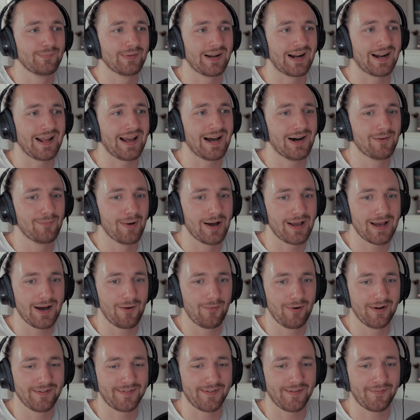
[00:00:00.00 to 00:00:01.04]
Bloody hell, mate. Yeah,
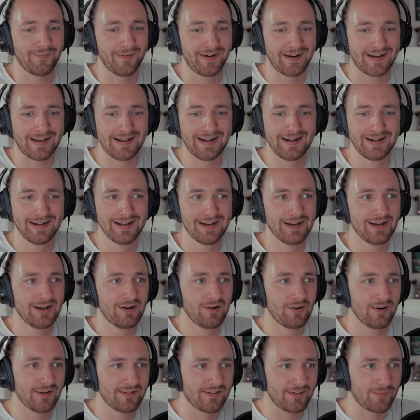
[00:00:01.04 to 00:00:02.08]
what is this
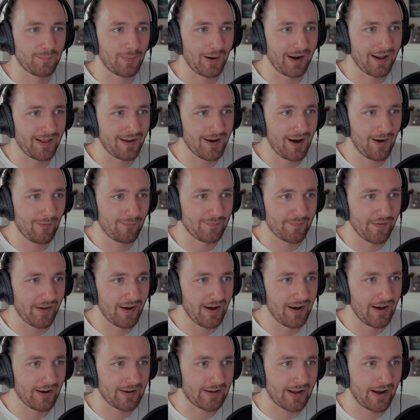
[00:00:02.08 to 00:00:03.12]
bloody
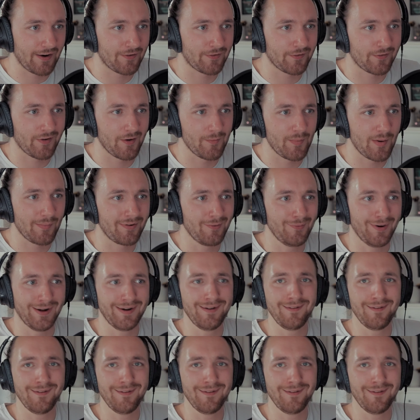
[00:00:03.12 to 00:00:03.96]
casualty in BBC One?